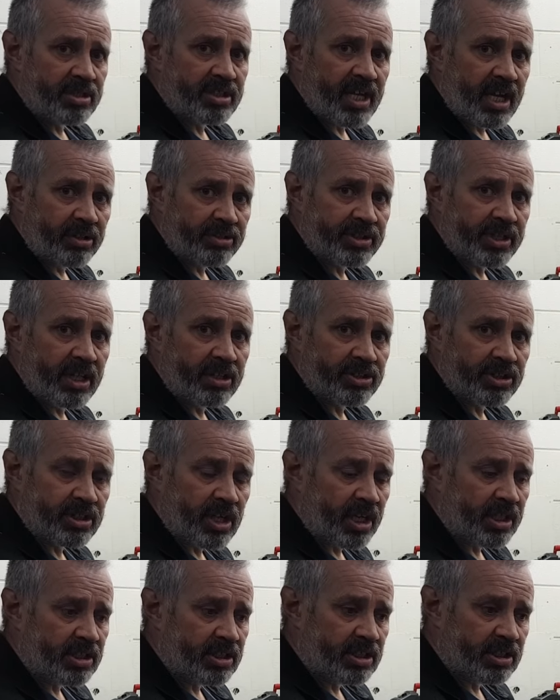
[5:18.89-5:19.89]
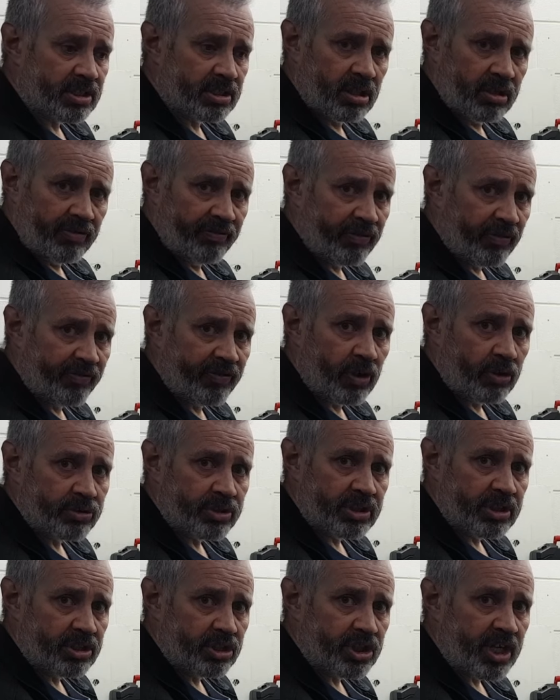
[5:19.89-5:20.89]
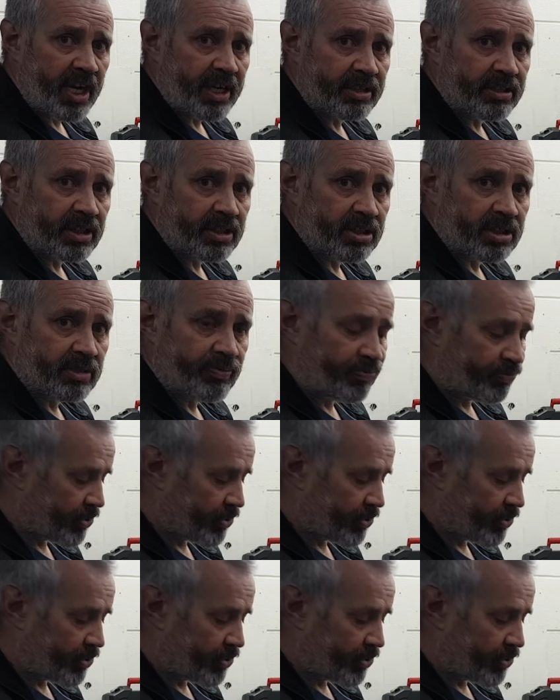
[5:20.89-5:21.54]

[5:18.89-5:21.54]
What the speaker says: telltale signs for faulty injectors.